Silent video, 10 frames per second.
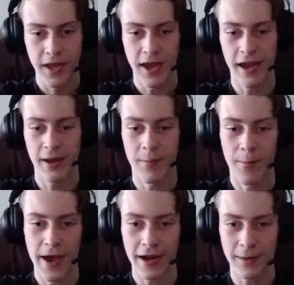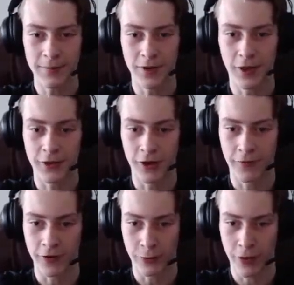And back up to the
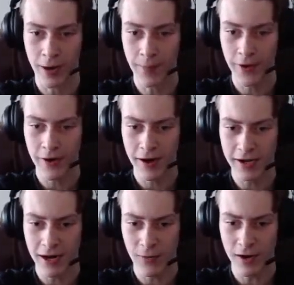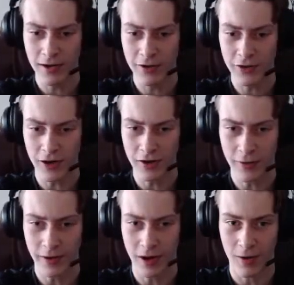surface. We're up there. I kind of wanted to start
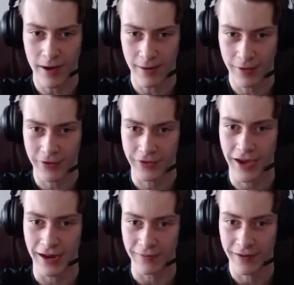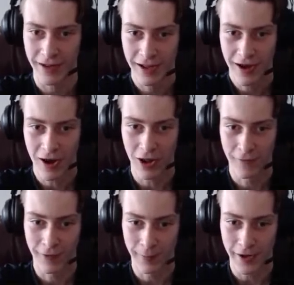doing... Oh, wow. This is kind of all
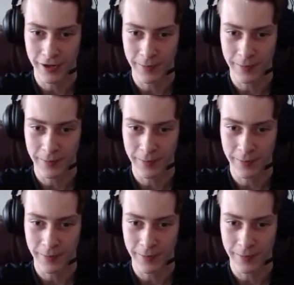over the place.